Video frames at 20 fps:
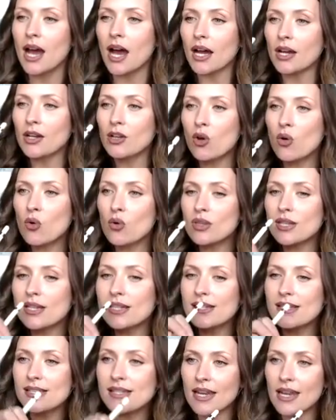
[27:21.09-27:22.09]
I know
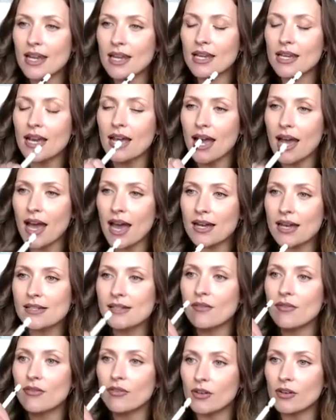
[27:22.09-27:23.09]
that zinc
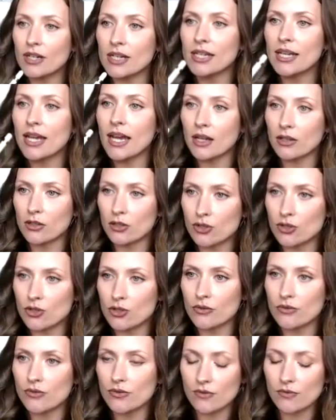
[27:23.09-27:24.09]
has free
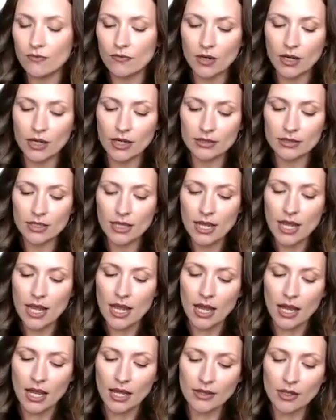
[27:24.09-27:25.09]
electrons, right?
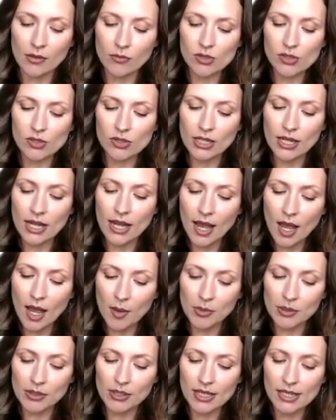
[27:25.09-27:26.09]
And then what's going to
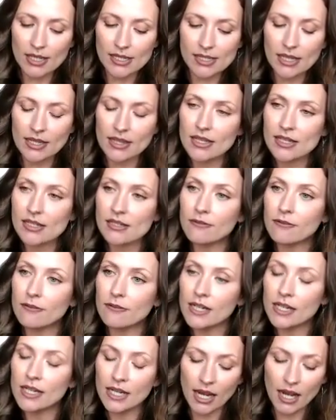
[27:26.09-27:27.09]
happen is that these
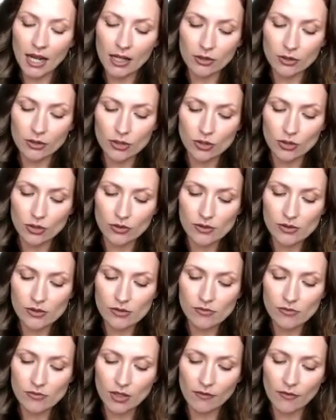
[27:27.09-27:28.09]
free
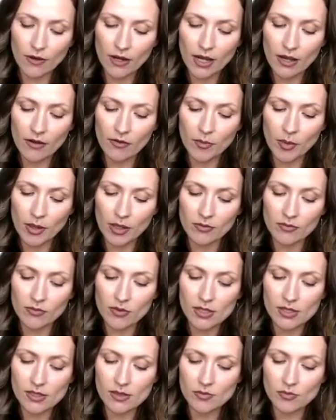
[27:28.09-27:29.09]
electrons, if I have
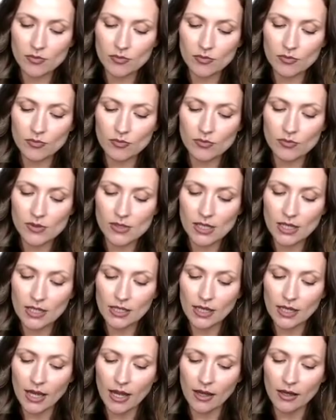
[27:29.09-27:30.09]
this
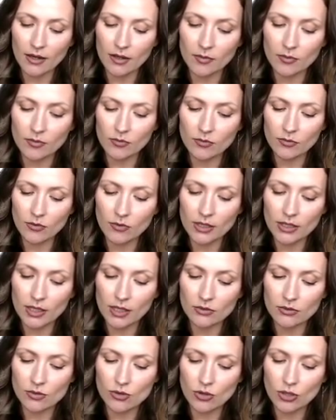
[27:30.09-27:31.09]
zinc atom, right,
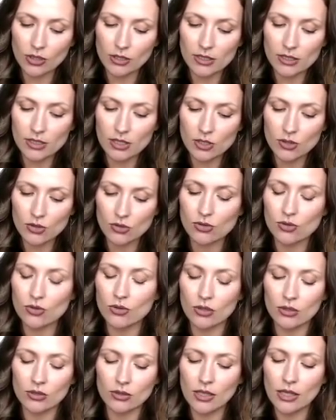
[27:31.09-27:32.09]
I'll draw it as I should
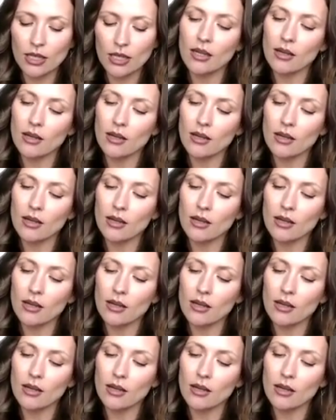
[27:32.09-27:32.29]
draw it.